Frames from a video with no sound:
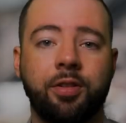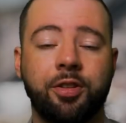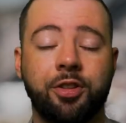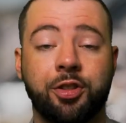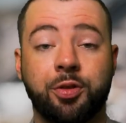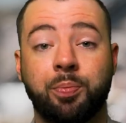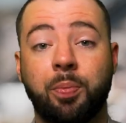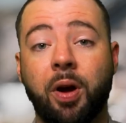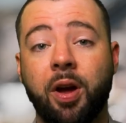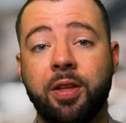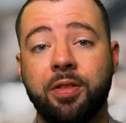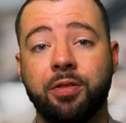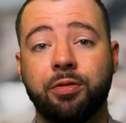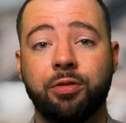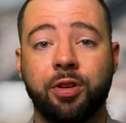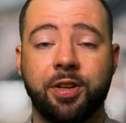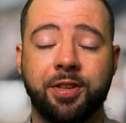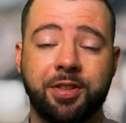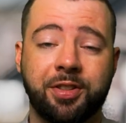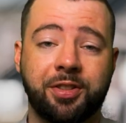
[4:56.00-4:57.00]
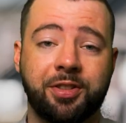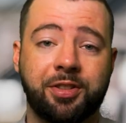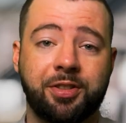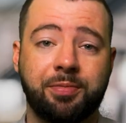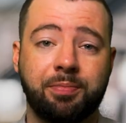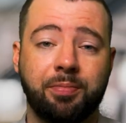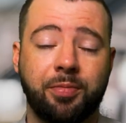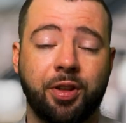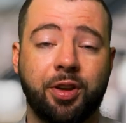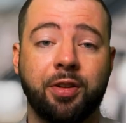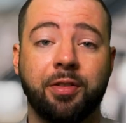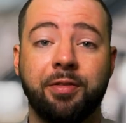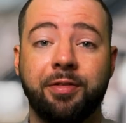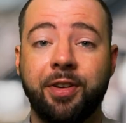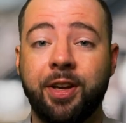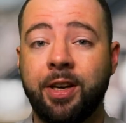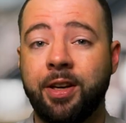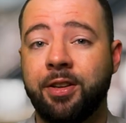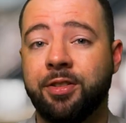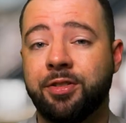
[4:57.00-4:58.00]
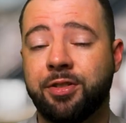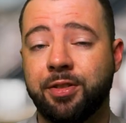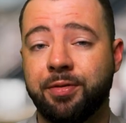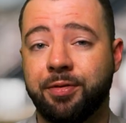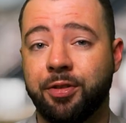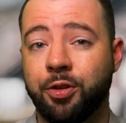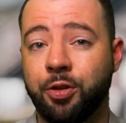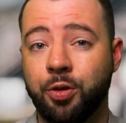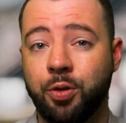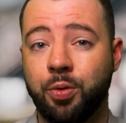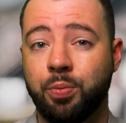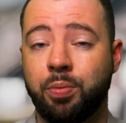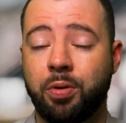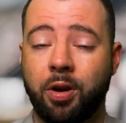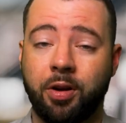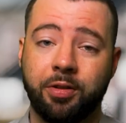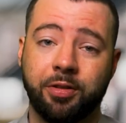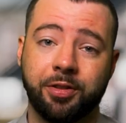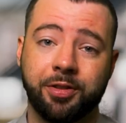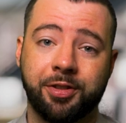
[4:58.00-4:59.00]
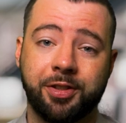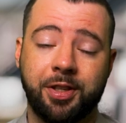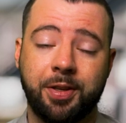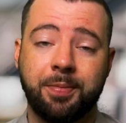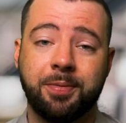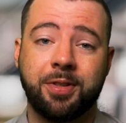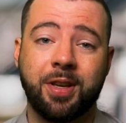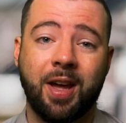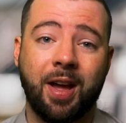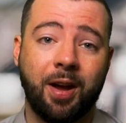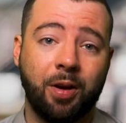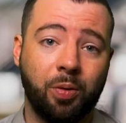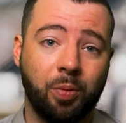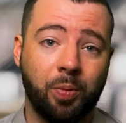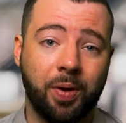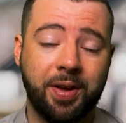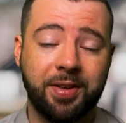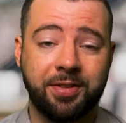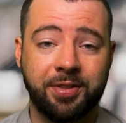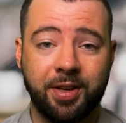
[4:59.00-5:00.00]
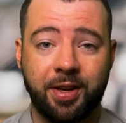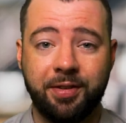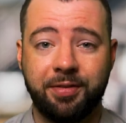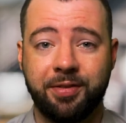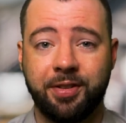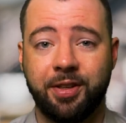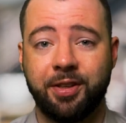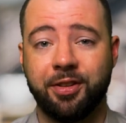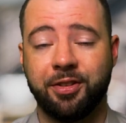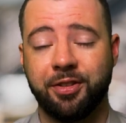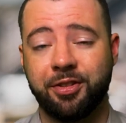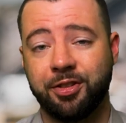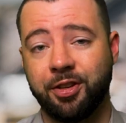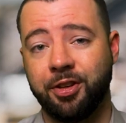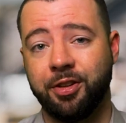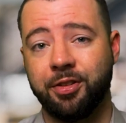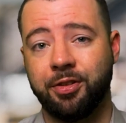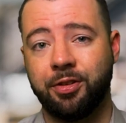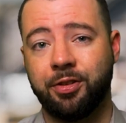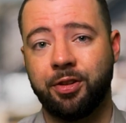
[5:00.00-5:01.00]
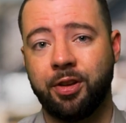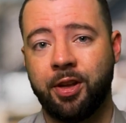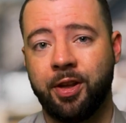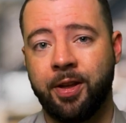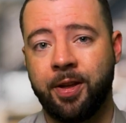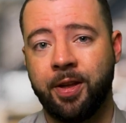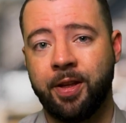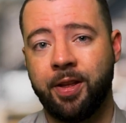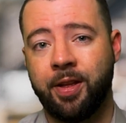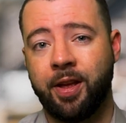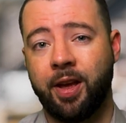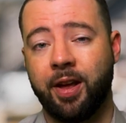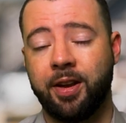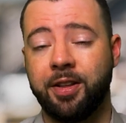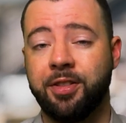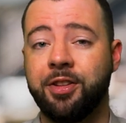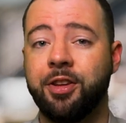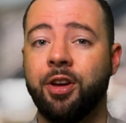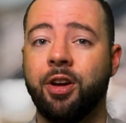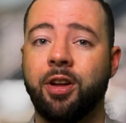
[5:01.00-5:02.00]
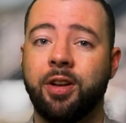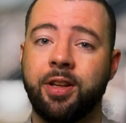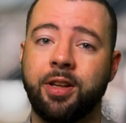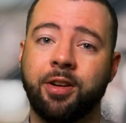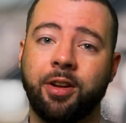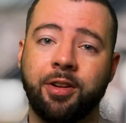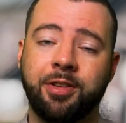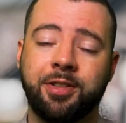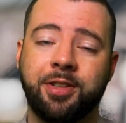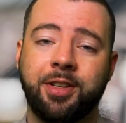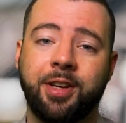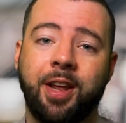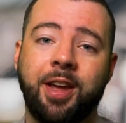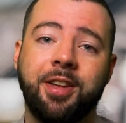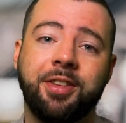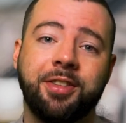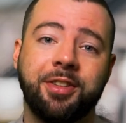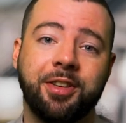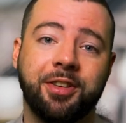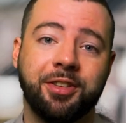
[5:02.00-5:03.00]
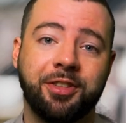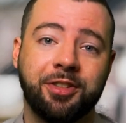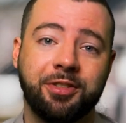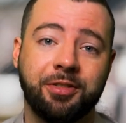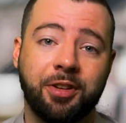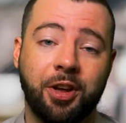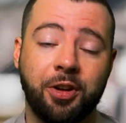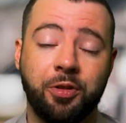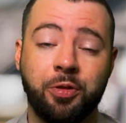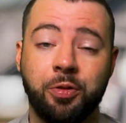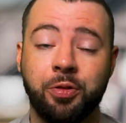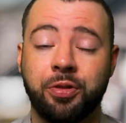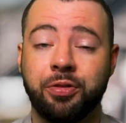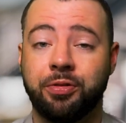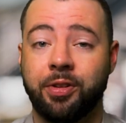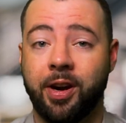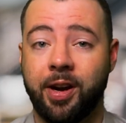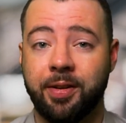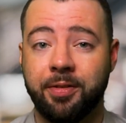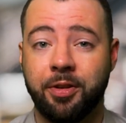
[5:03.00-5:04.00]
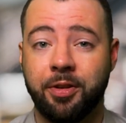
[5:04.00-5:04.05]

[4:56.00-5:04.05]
Despite the risks, the convenience of the new product seemed to outweigh safety concerns, and in the early 1980s, a new threat